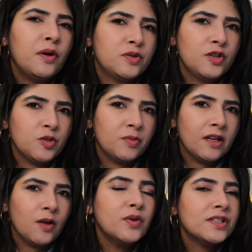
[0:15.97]
personal to
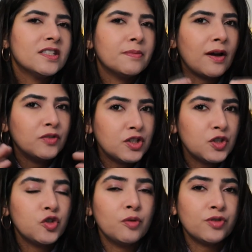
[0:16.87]
me, which is about
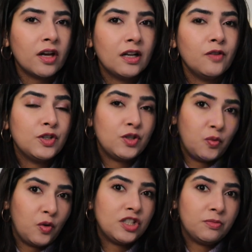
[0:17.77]
this YouTube channel which
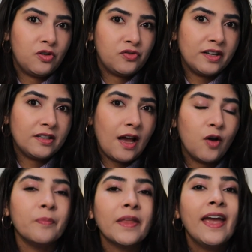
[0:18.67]
you're watching on right
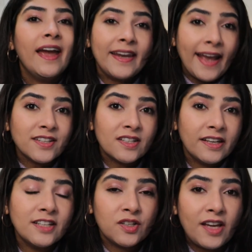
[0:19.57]
now. And
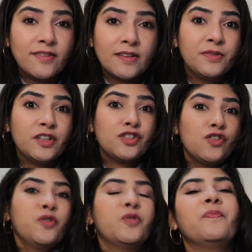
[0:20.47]
actually today I have something to
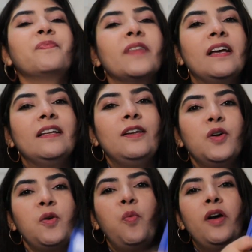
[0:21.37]
show you.
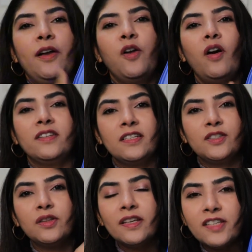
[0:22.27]
Look what I got.
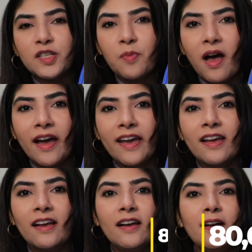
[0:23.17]
So this is
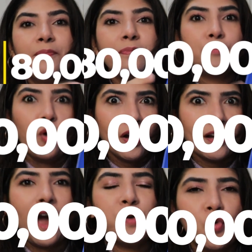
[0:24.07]
my
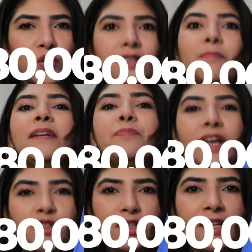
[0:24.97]
book I wrote, my PhD